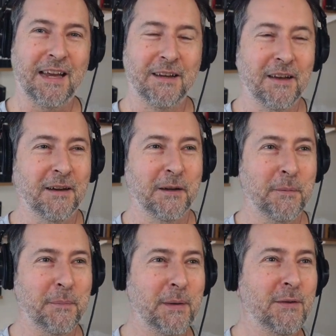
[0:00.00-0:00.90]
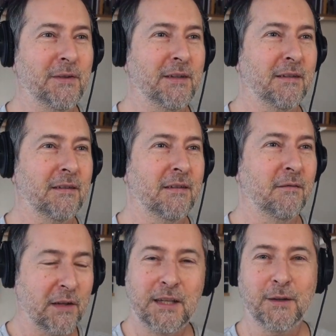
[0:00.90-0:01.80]
uh, computer
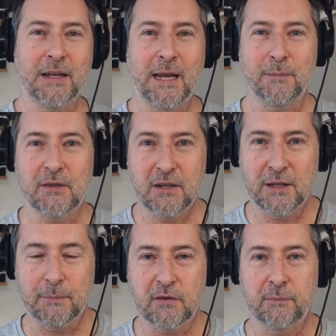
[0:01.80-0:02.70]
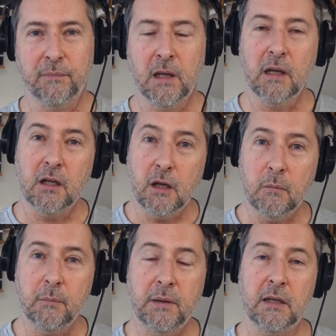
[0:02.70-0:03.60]
video game terms,
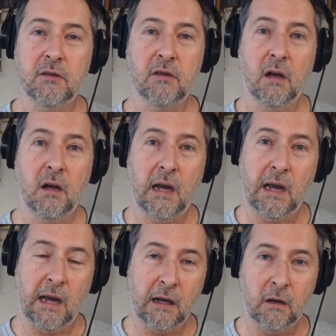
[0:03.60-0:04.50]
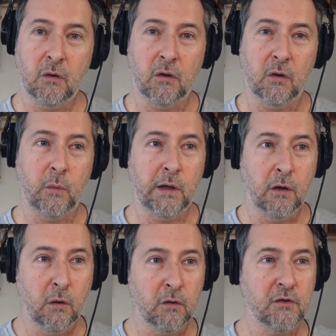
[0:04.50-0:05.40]
human beings are analog. We're
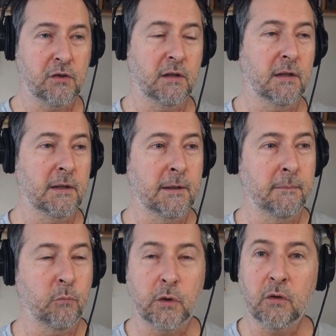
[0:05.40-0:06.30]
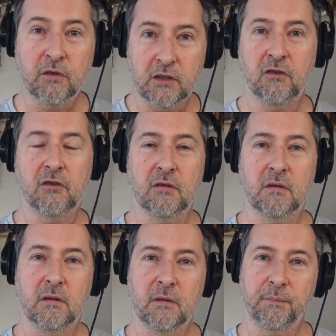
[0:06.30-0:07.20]
not um, we're not digital.
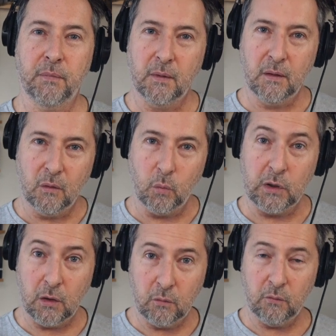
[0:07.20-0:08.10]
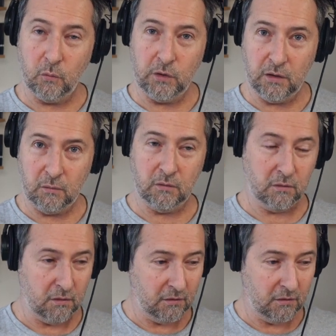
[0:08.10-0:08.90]
We don't we don't